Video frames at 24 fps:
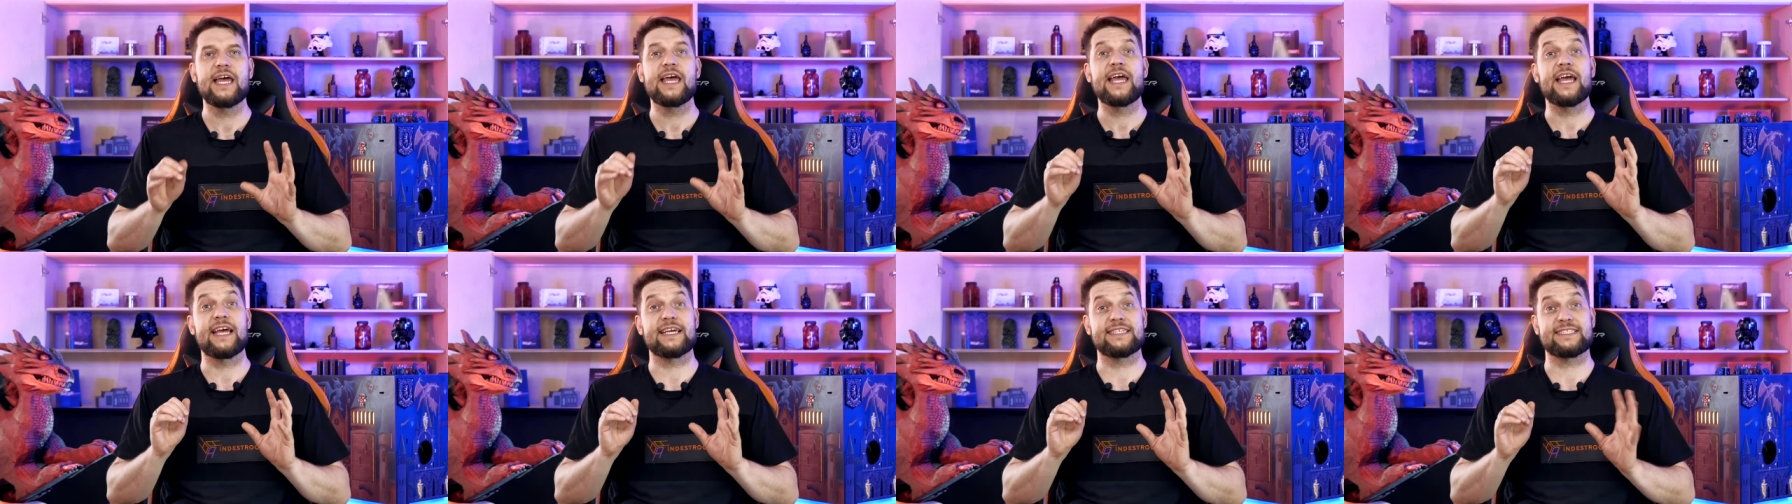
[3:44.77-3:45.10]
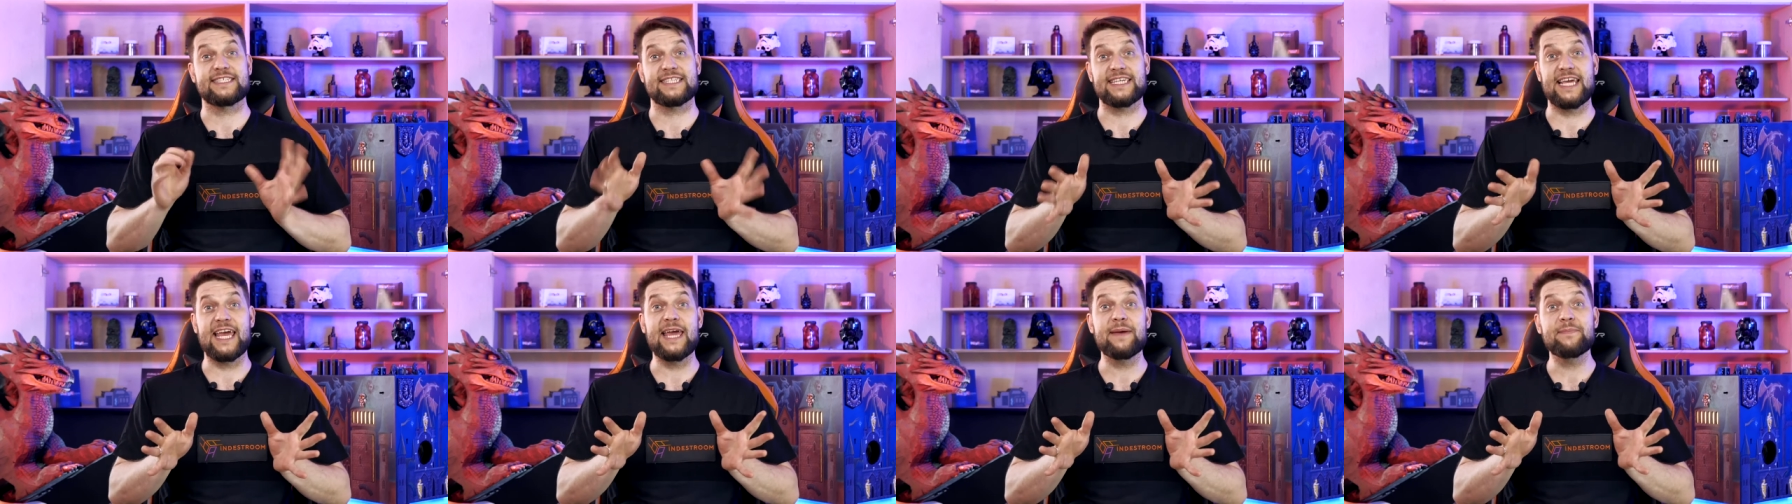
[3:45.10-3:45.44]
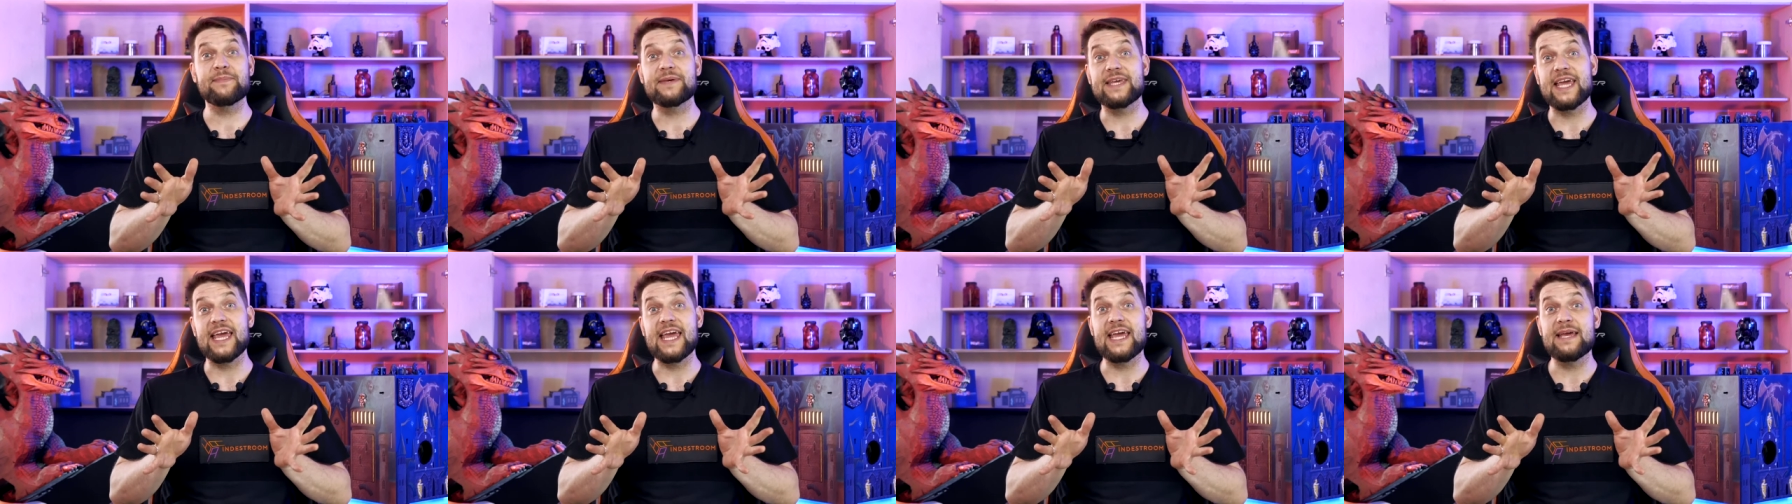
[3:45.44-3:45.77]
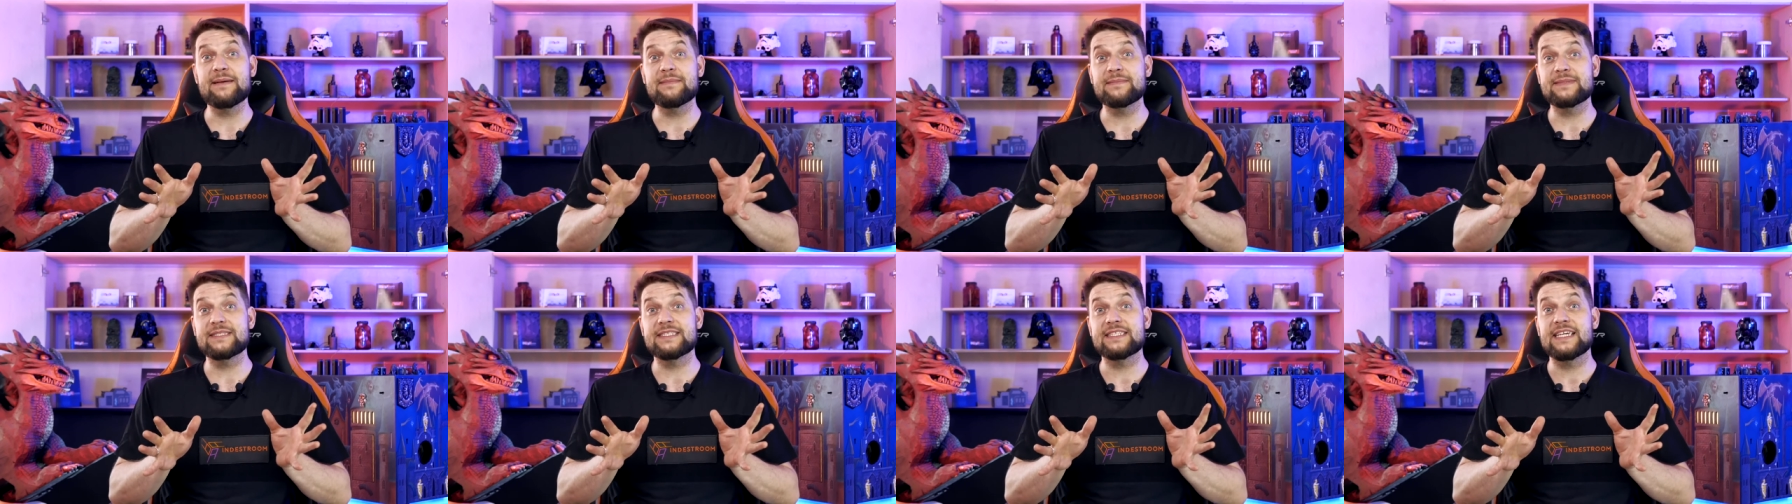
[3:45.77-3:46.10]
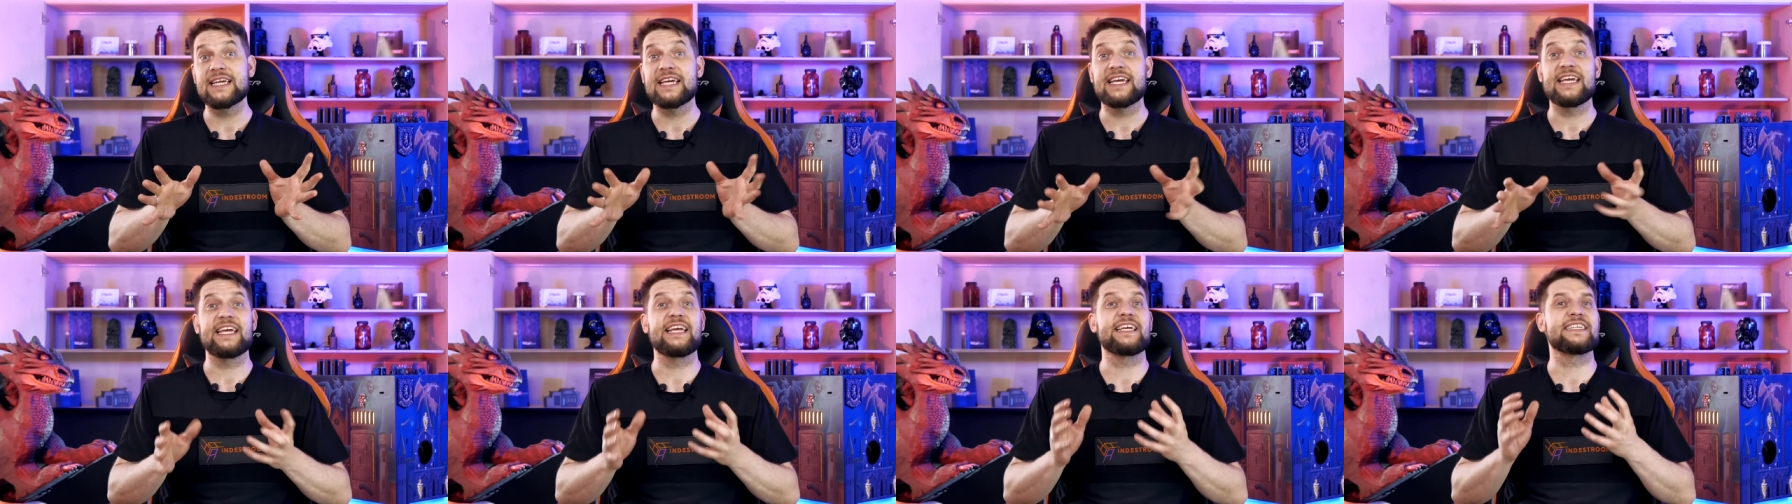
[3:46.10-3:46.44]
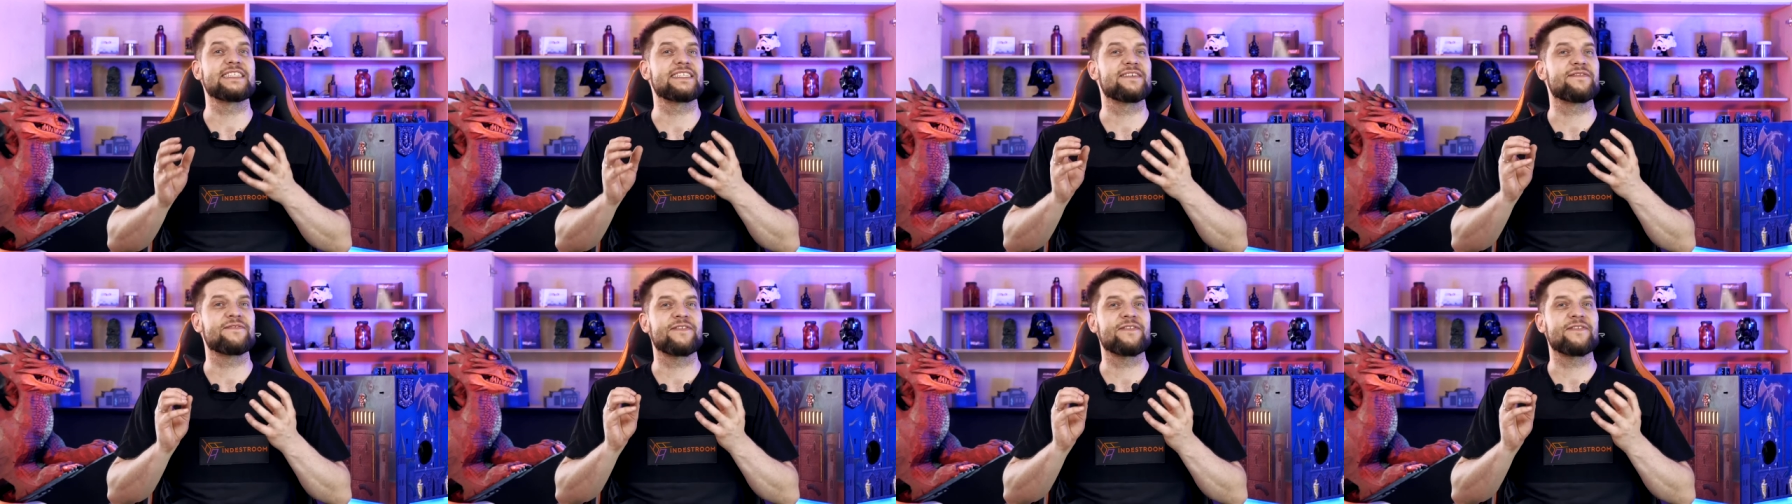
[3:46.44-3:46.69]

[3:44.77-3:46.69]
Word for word: Escape games is a